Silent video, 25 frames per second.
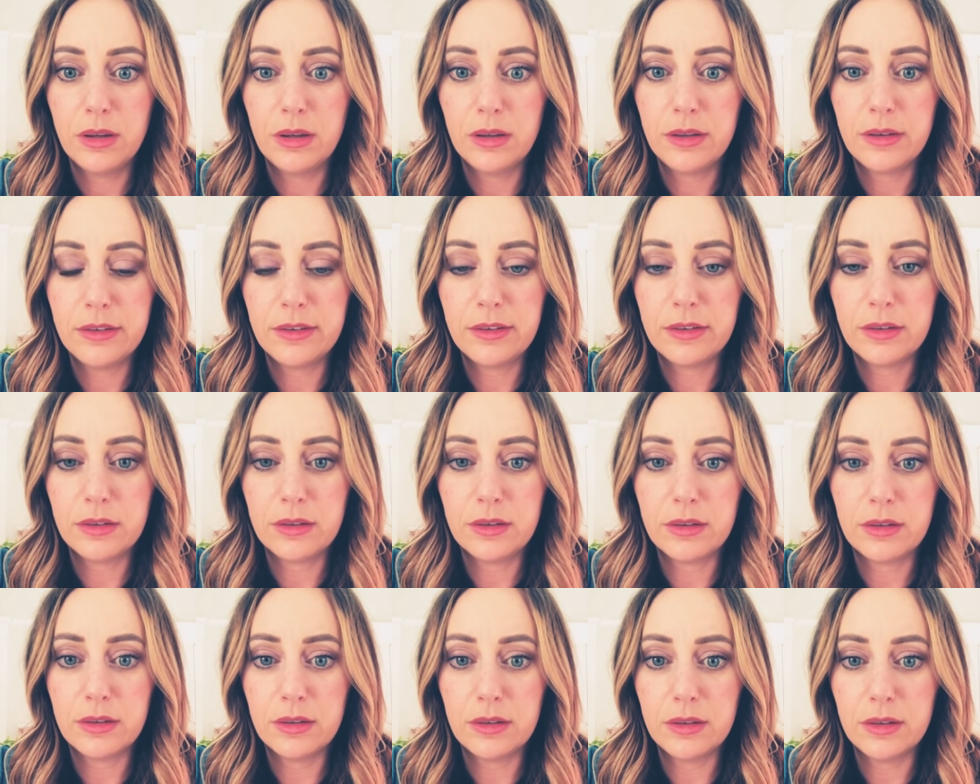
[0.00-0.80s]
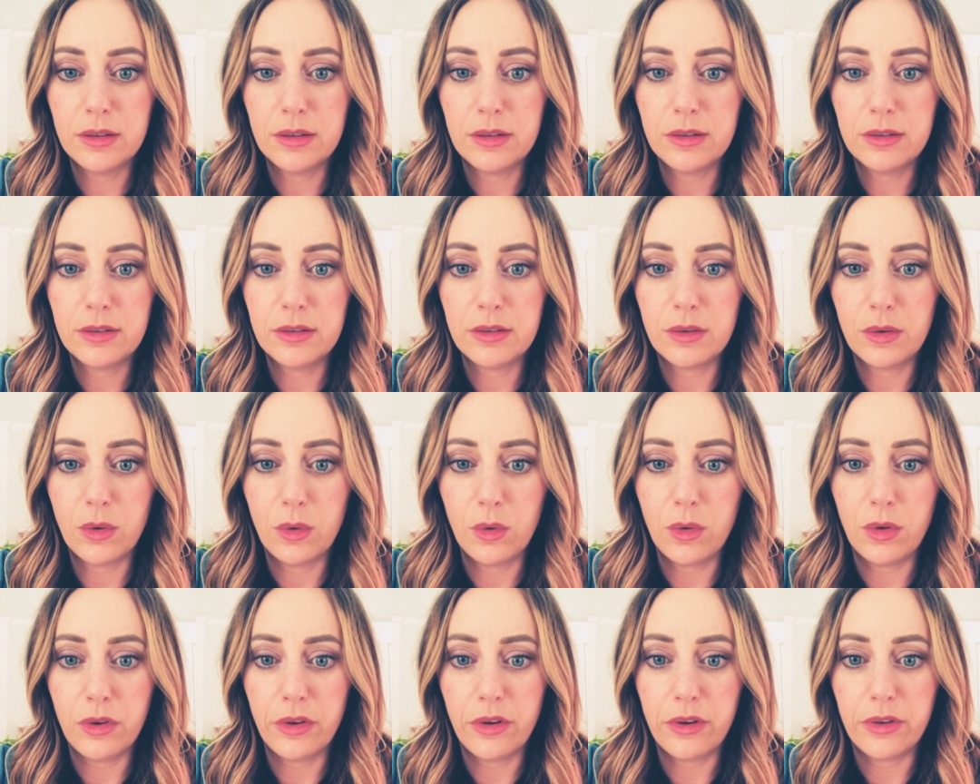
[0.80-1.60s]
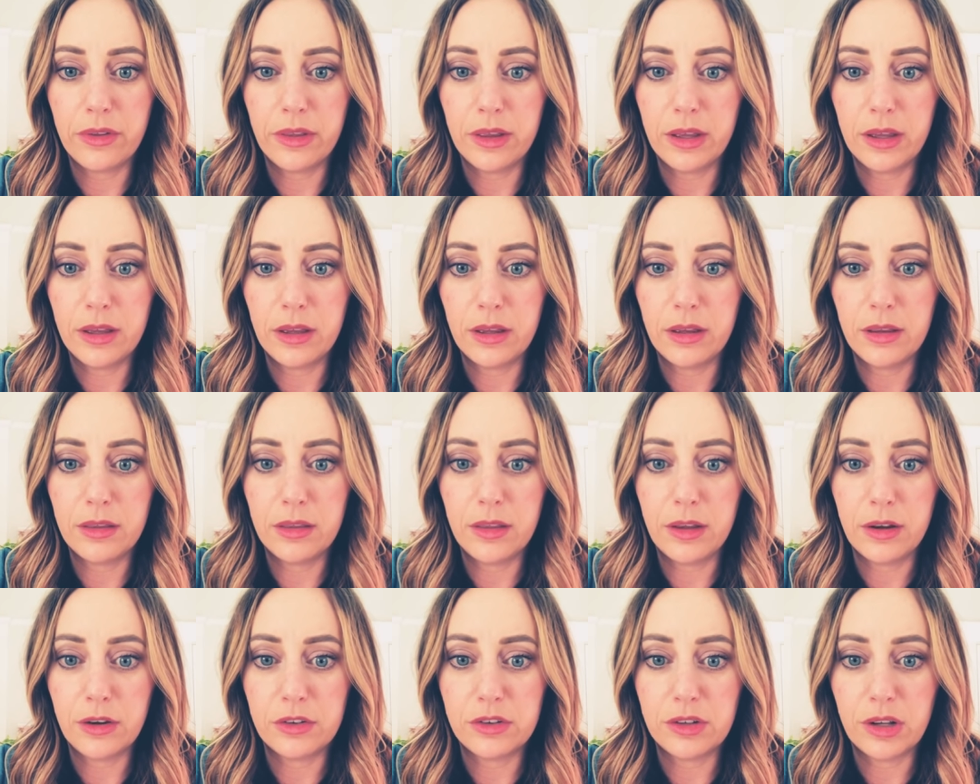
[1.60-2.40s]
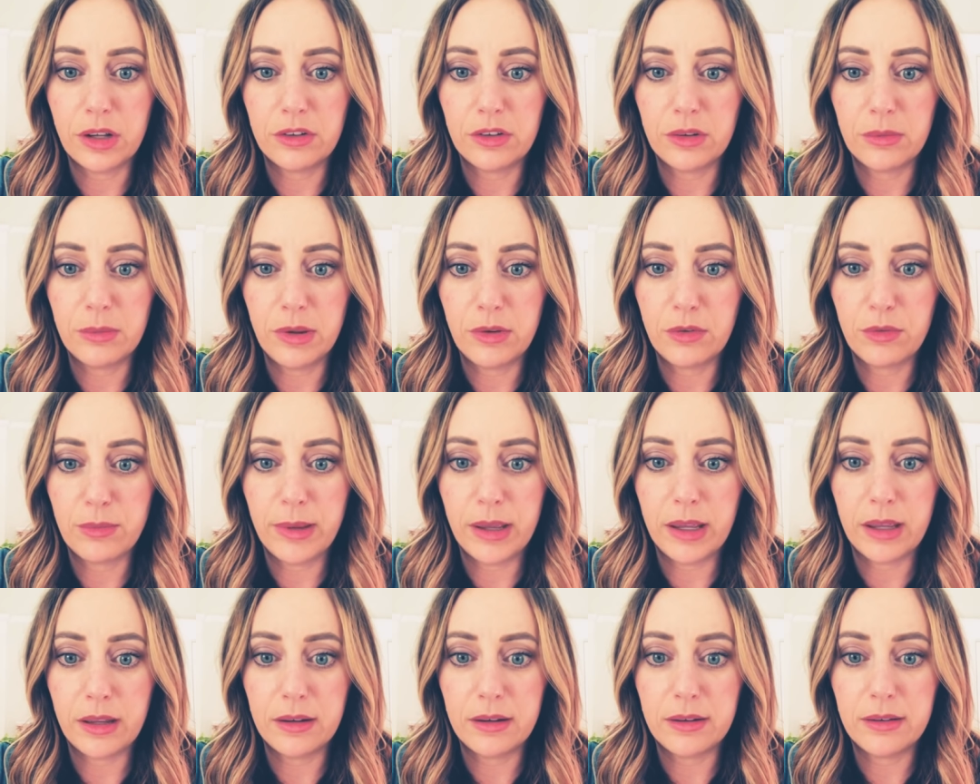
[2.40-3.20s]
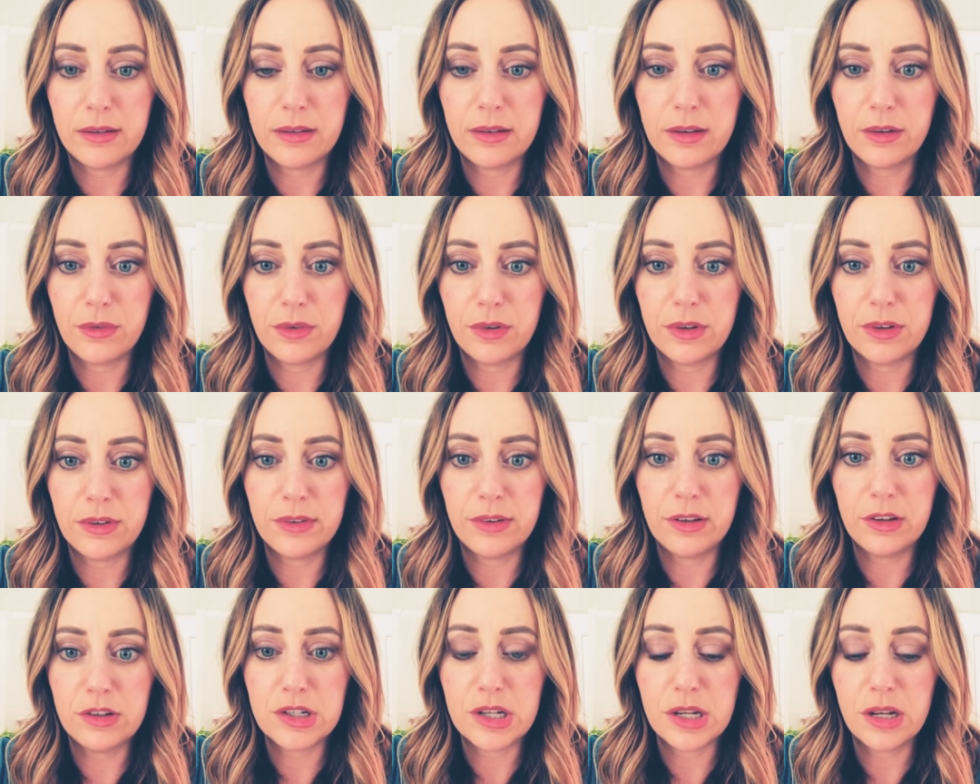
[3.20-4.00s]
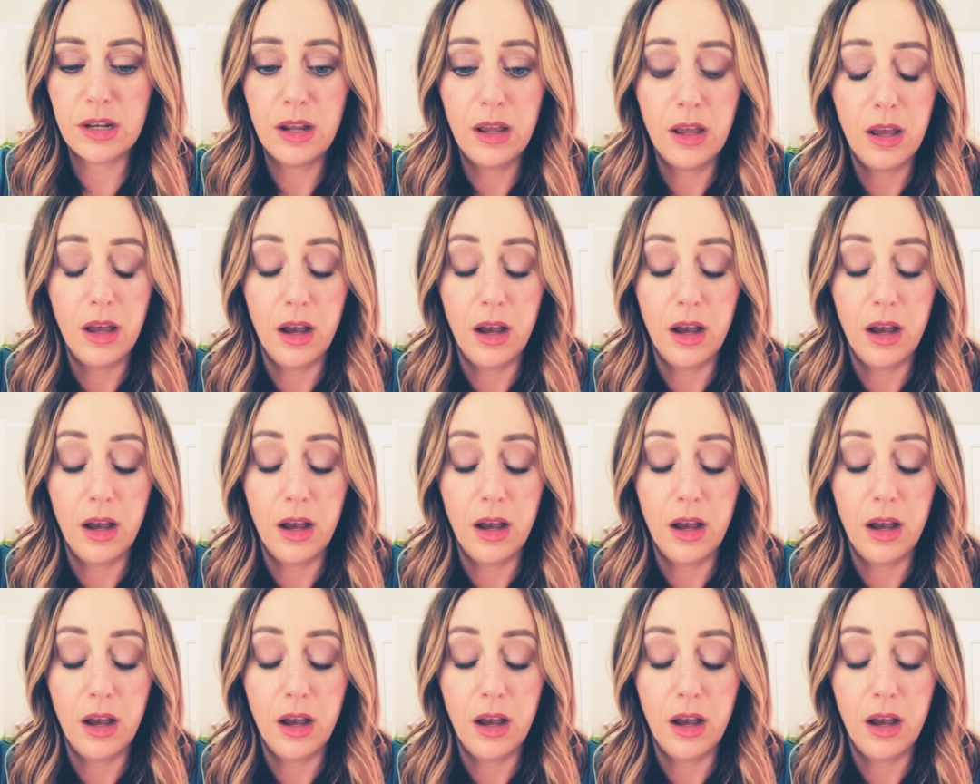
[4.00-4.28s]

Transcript: It's, it's the whole, are they, they're judging me for making a different decision.